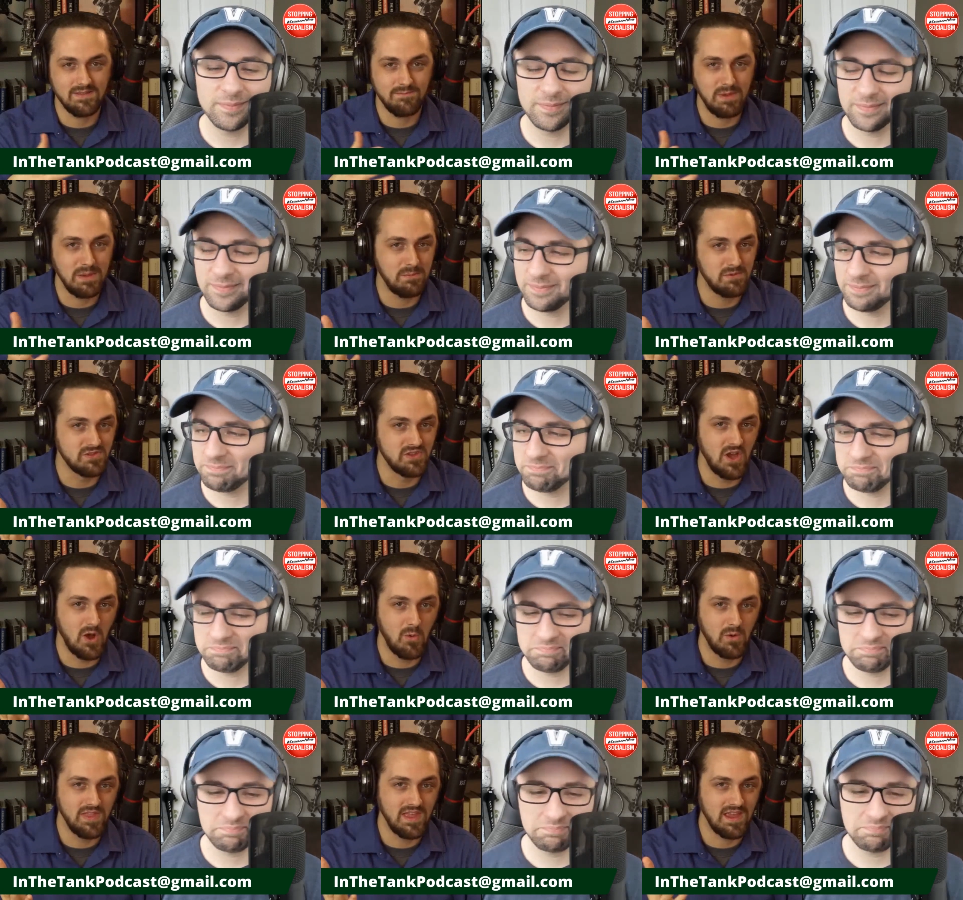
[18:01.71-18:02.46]
Speaker 1: Let people
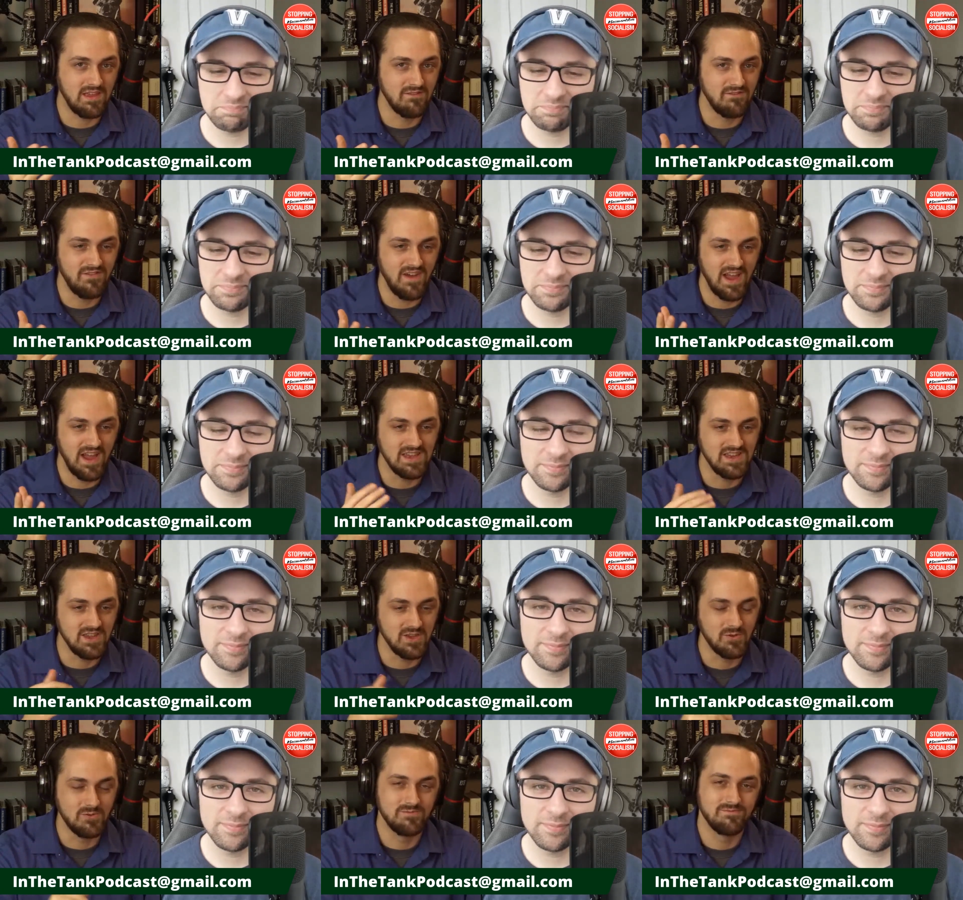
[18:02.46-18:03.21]
know where they can
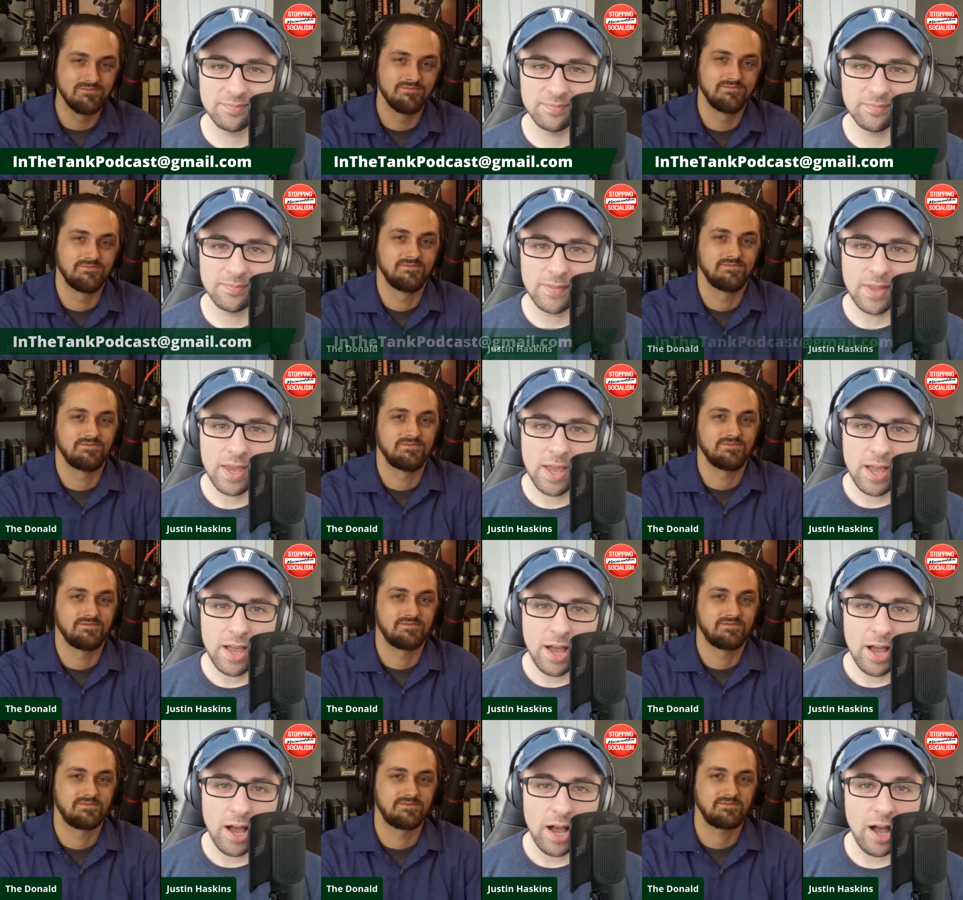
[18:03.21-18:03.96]
find you.
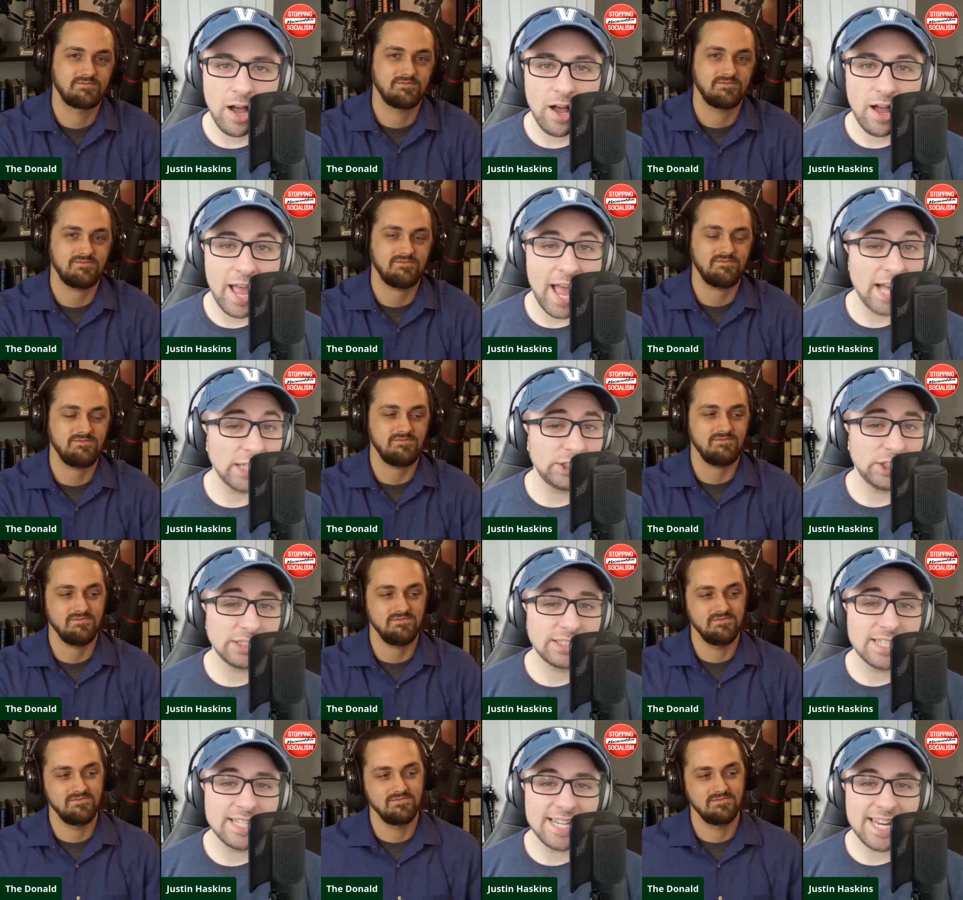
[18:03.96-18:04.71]
Speaker 2: Uh,
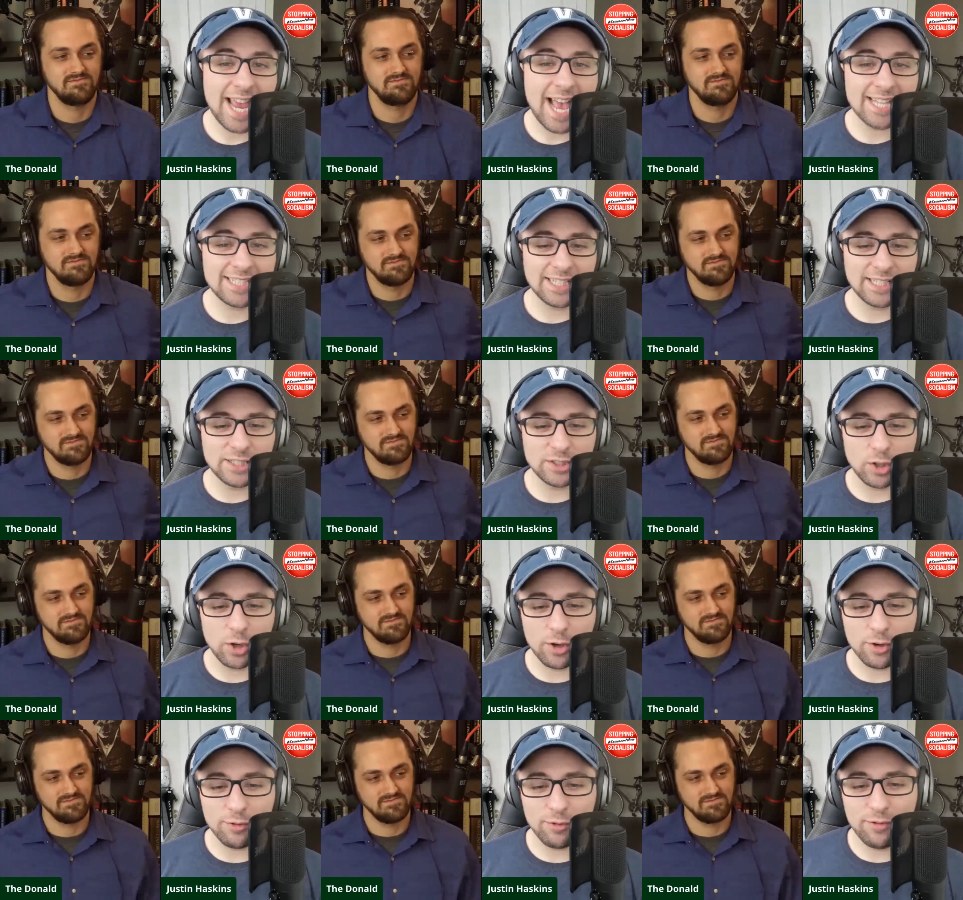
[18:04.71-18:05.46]
at Justin T.
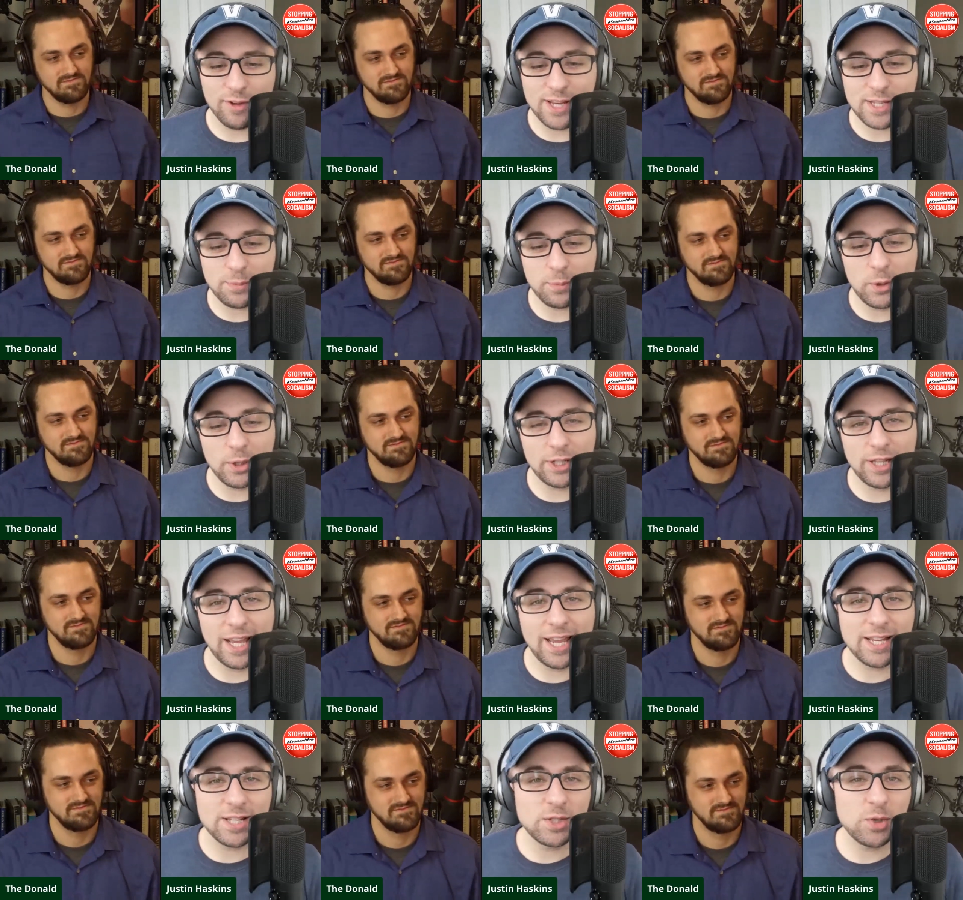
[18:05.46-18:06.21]
Haskins on
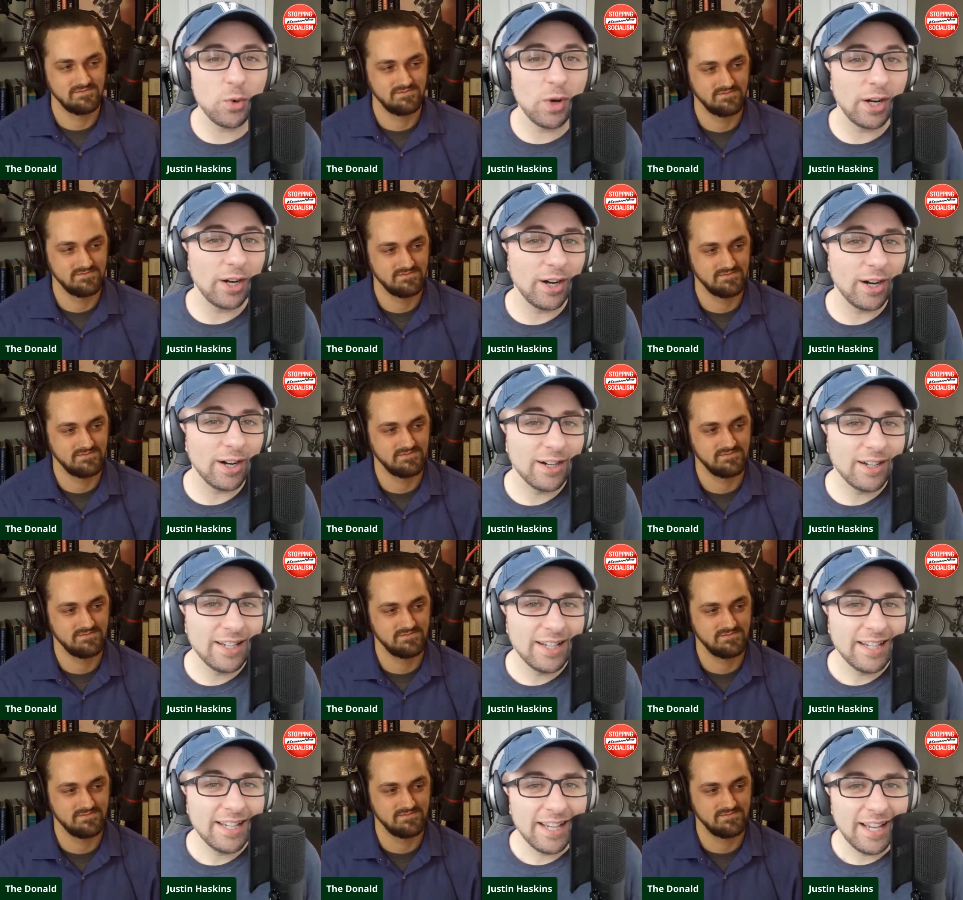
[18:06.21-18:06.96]
Facebook and
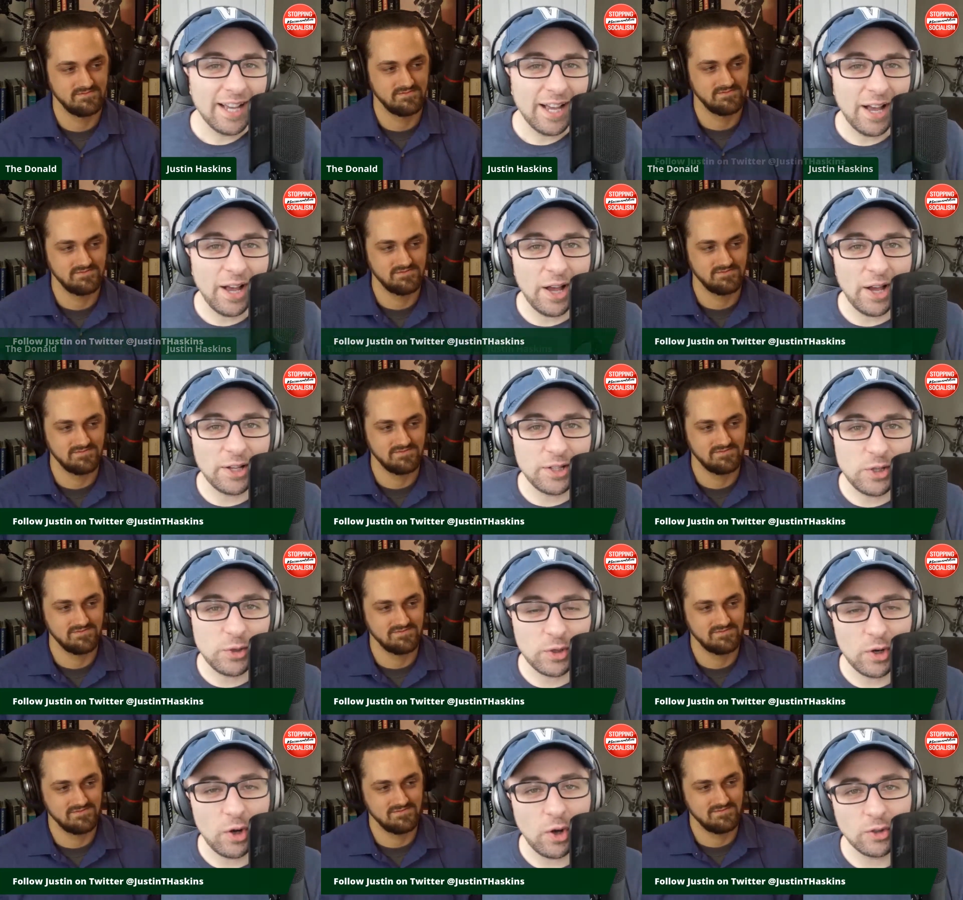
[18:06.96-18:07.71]
Twitter. Uh,
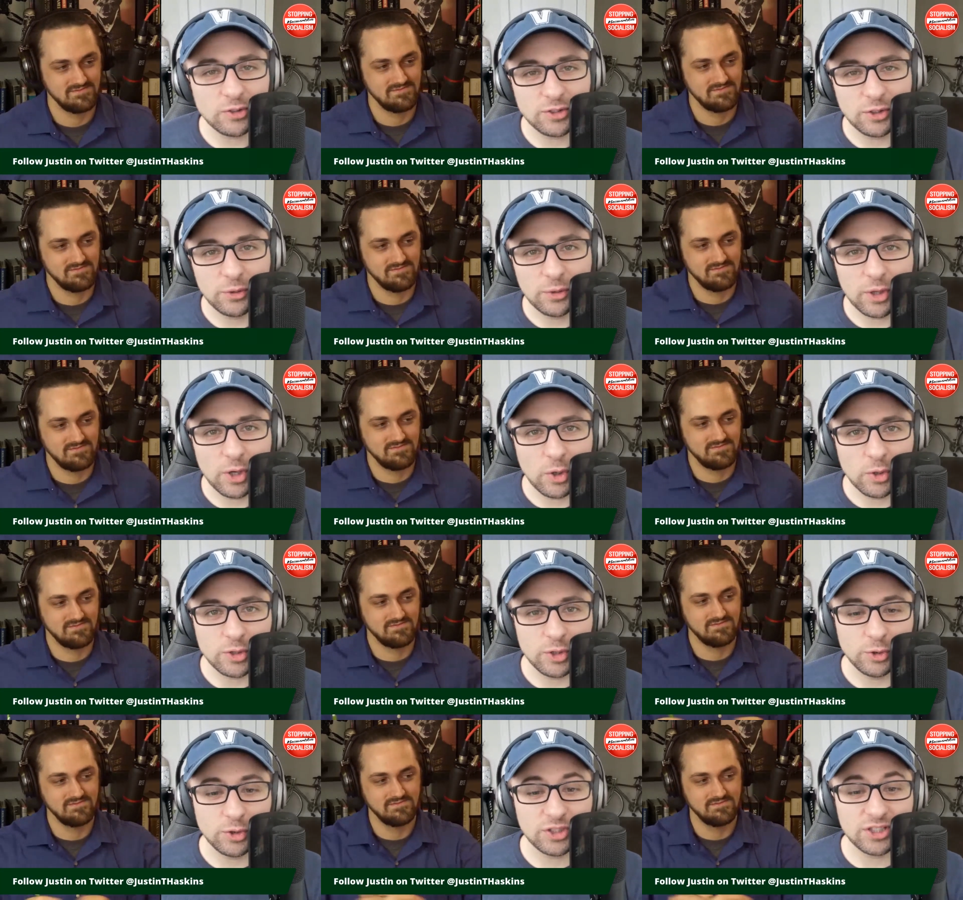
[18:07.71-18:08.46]
and you can also
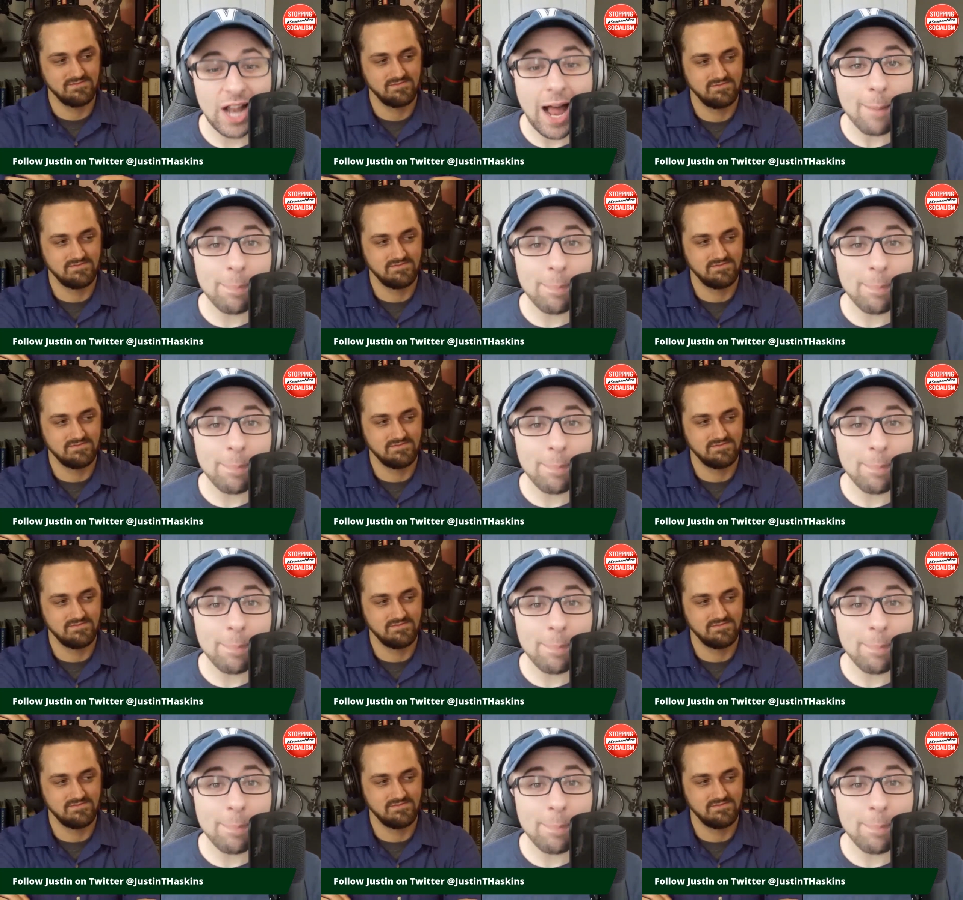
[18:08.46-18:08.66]
go to